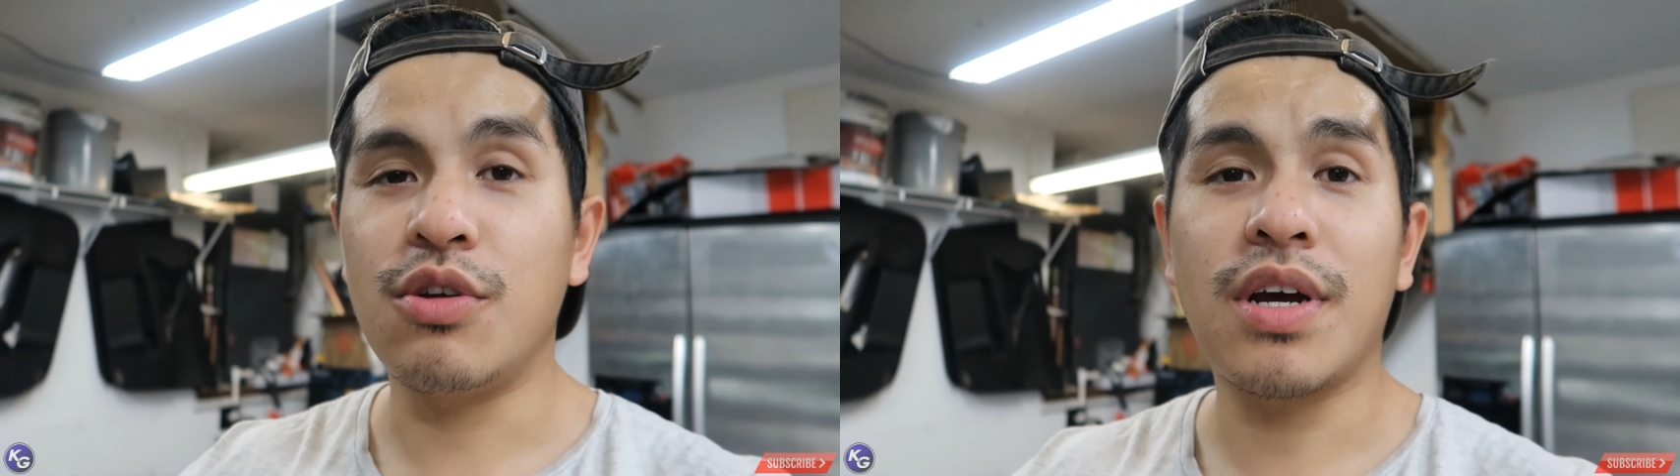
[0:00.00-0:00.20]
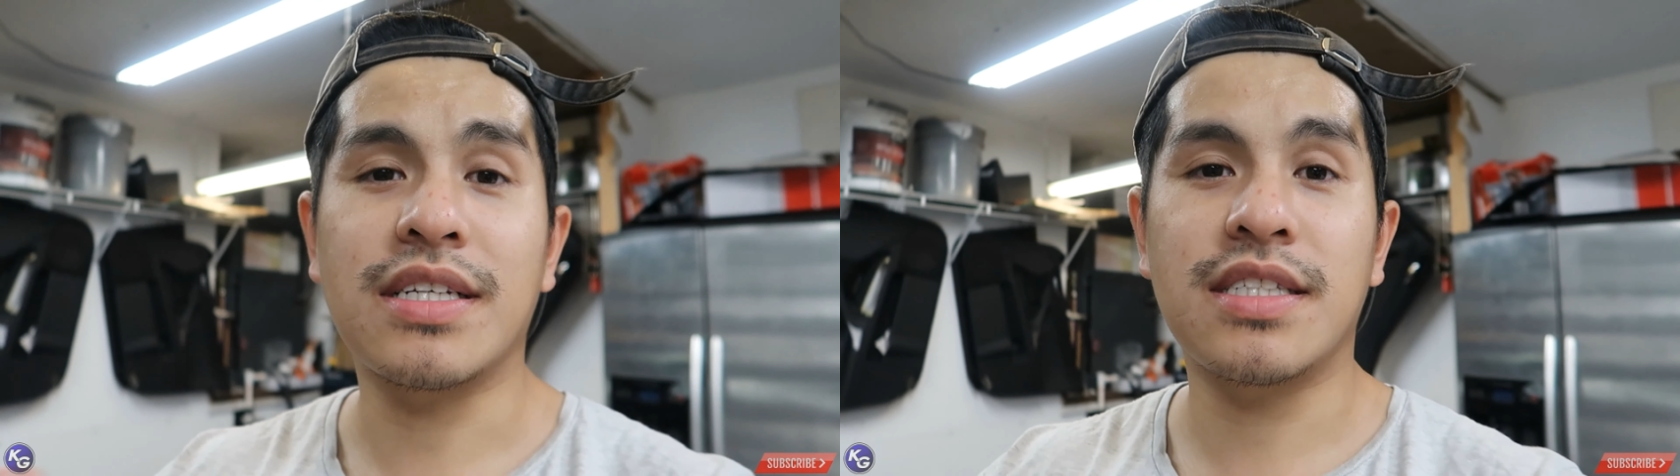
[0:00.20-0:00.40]

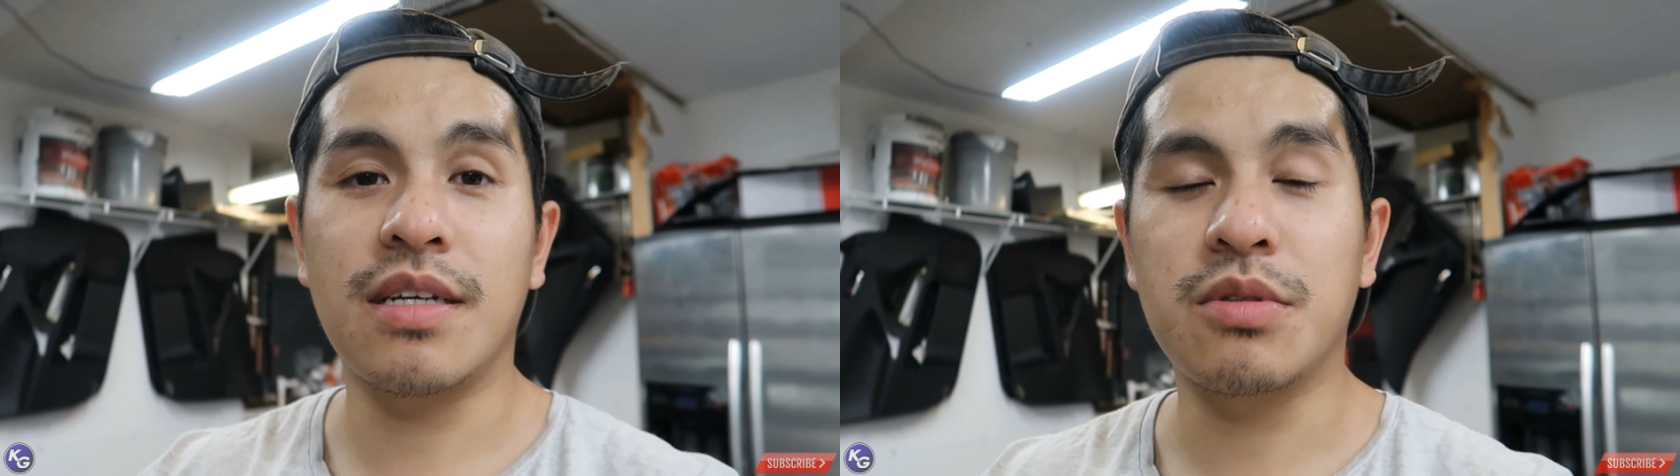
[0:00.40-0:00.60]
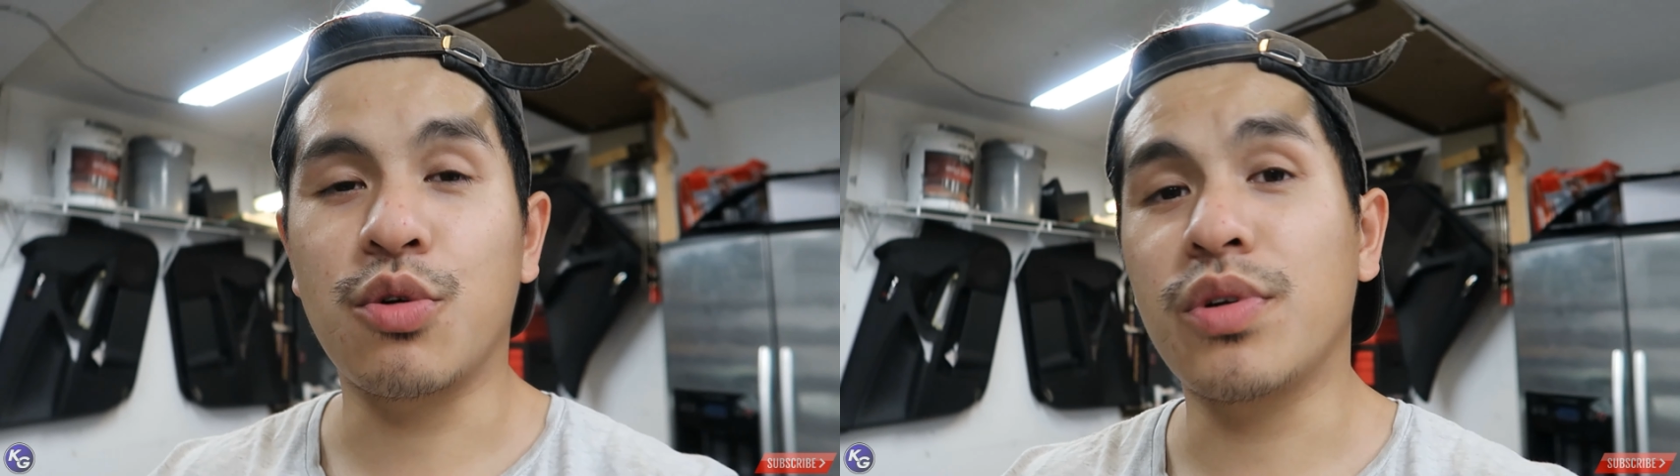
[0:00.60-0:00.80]
and you
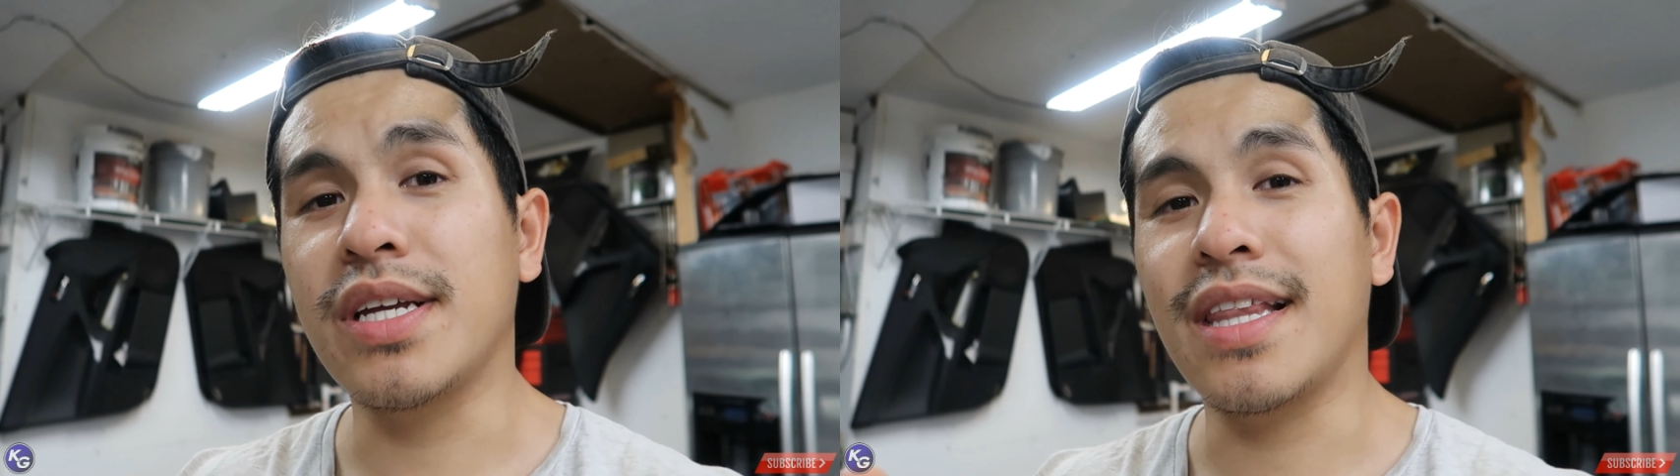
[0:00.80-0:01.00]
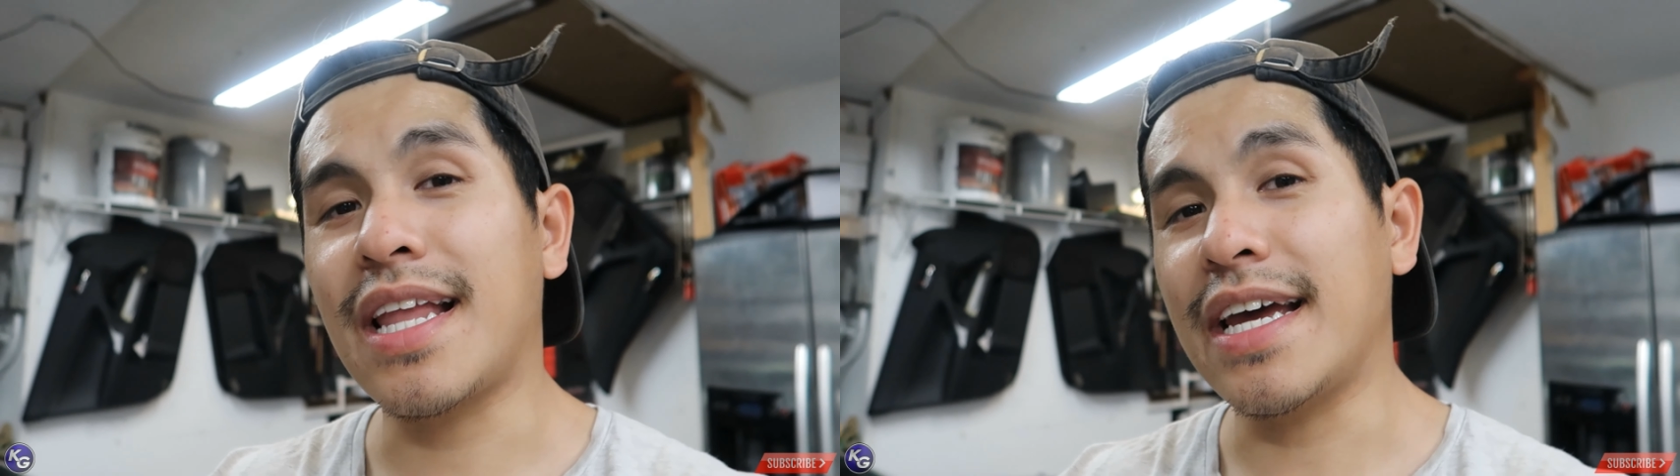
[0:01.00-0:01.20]
guys seem to
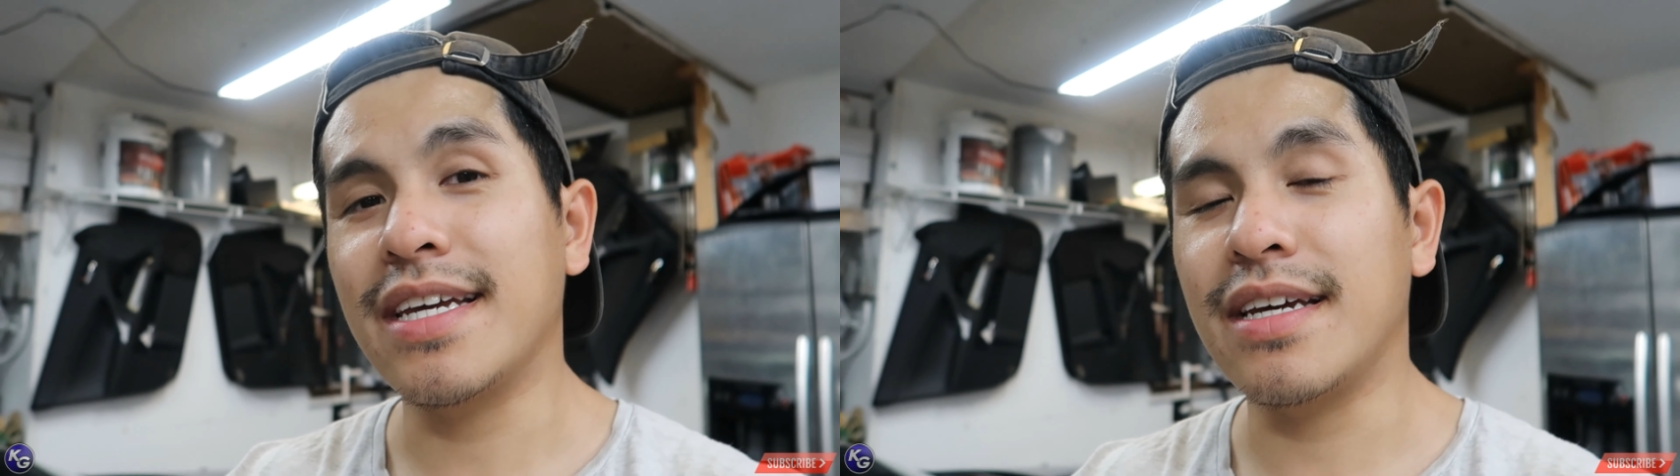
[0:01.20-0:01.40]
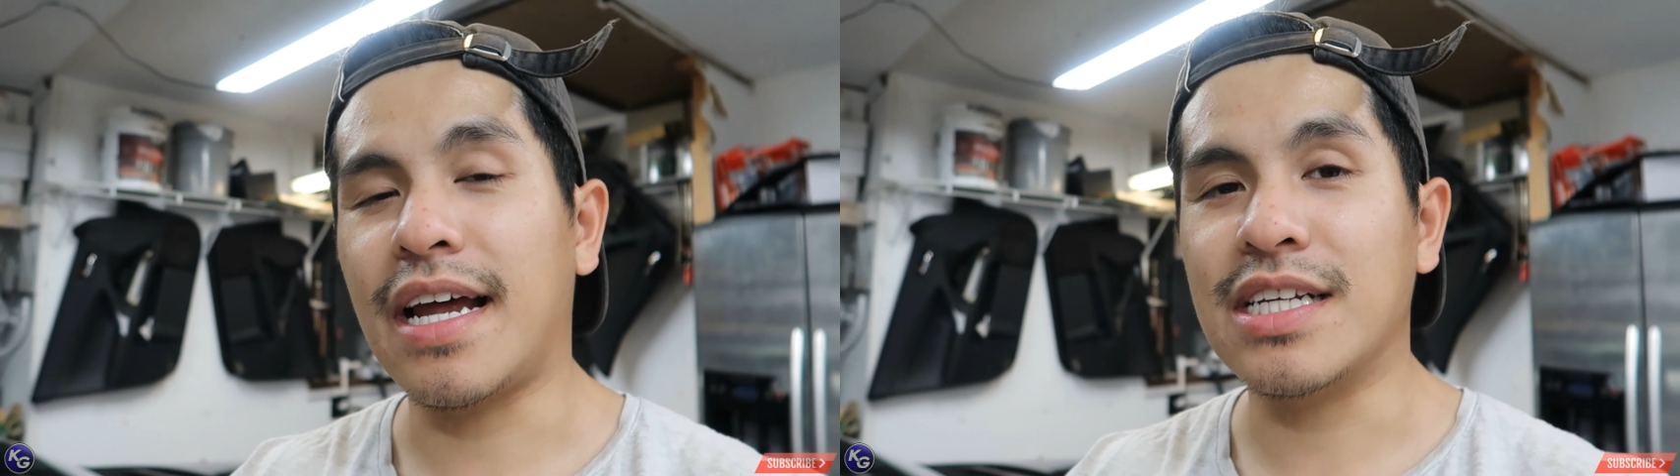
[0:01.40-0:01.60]
really
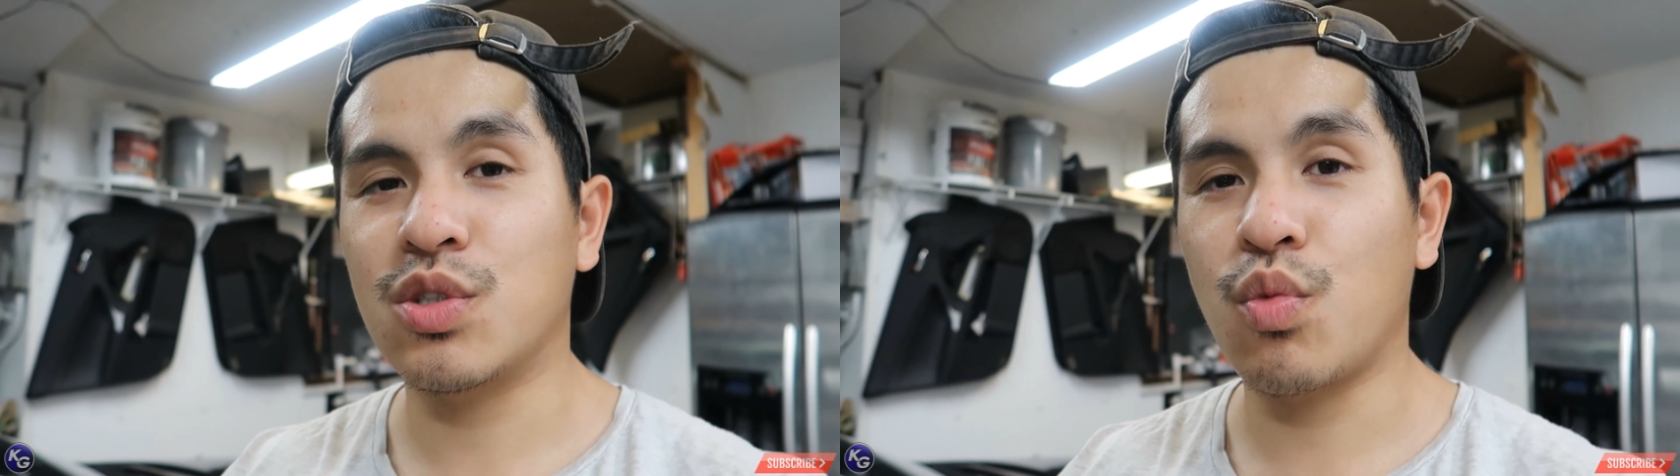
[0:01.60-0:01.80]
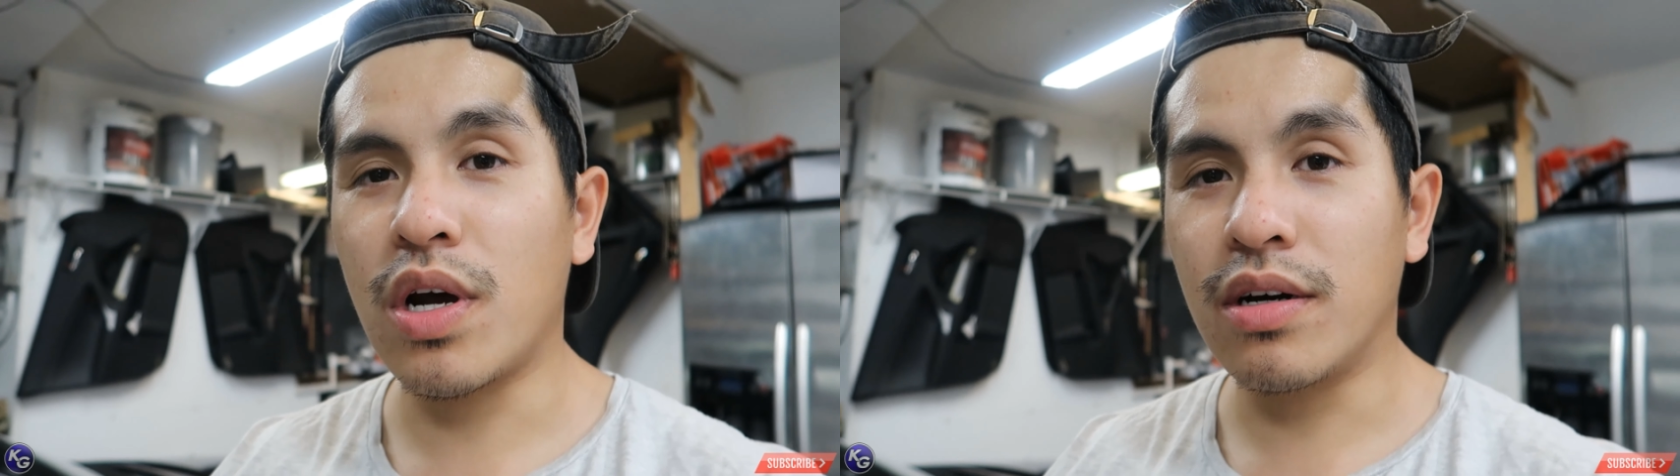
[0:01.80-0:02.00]
like it
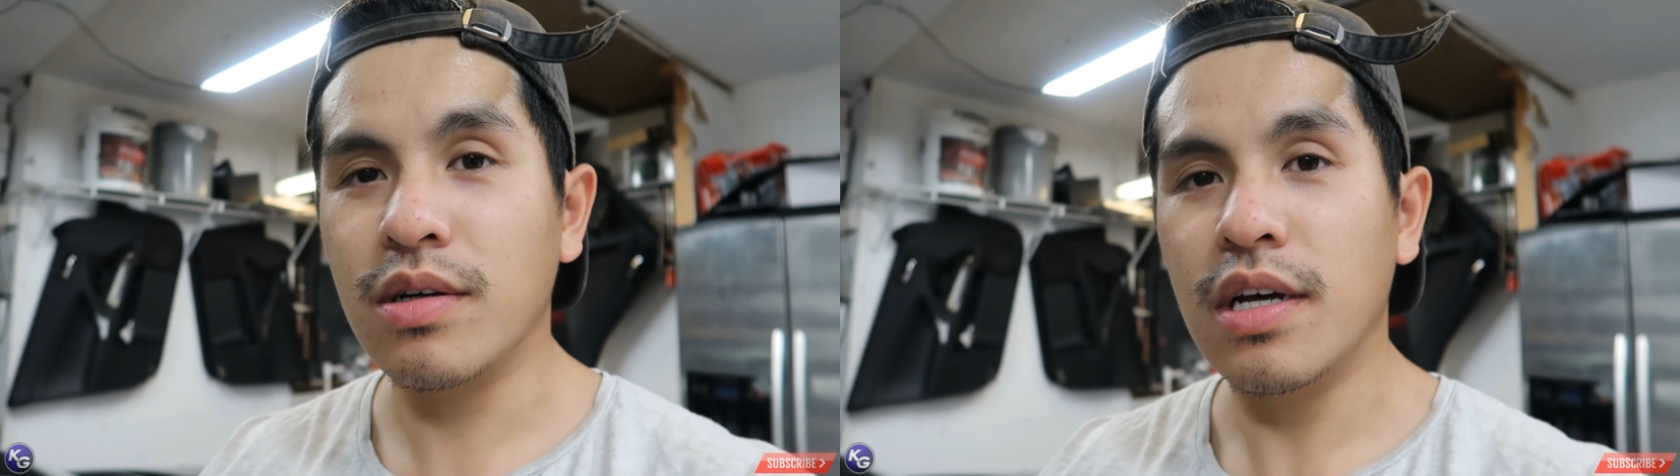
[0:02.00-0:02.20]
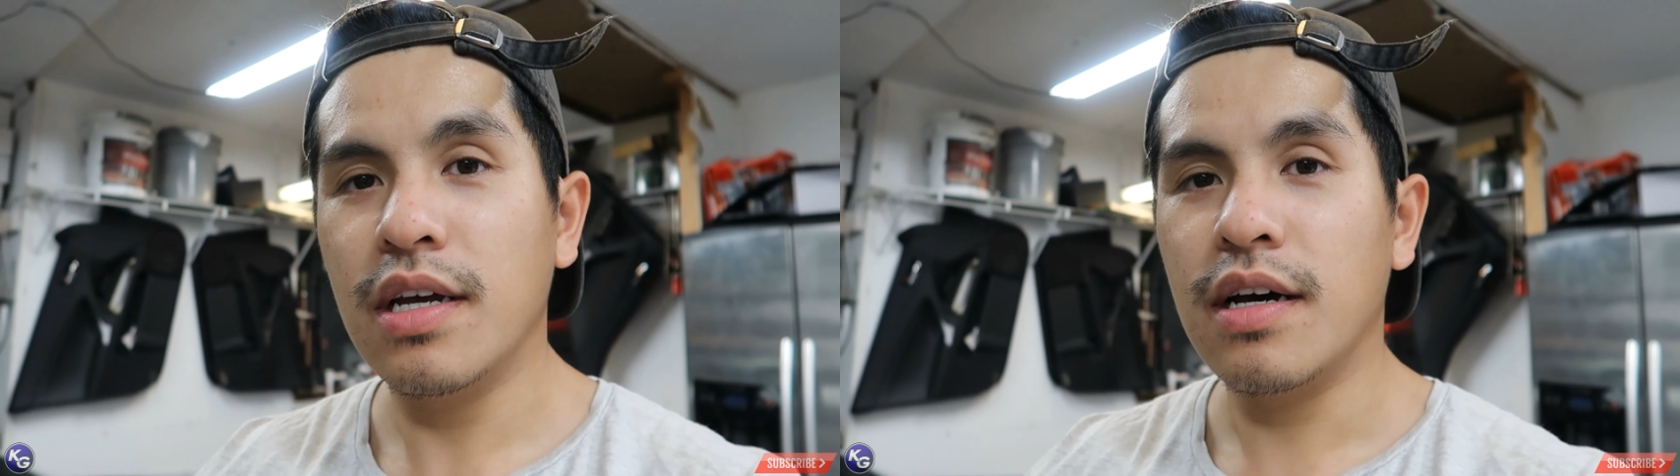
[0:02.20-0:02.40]
as
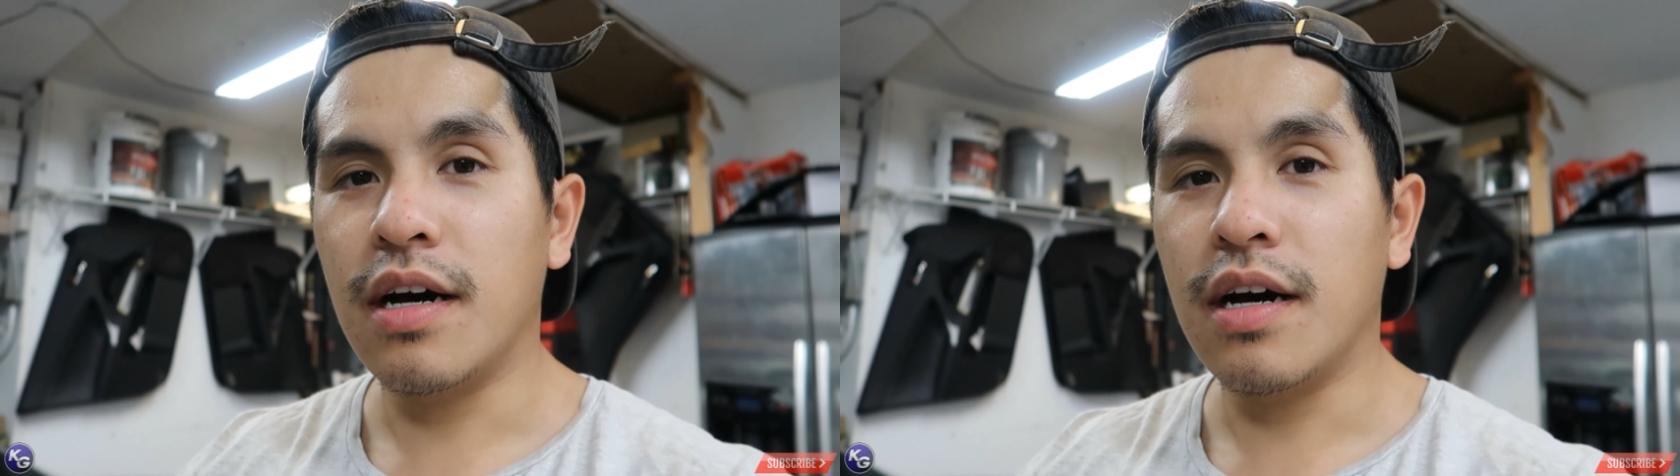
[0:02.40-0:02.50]
well.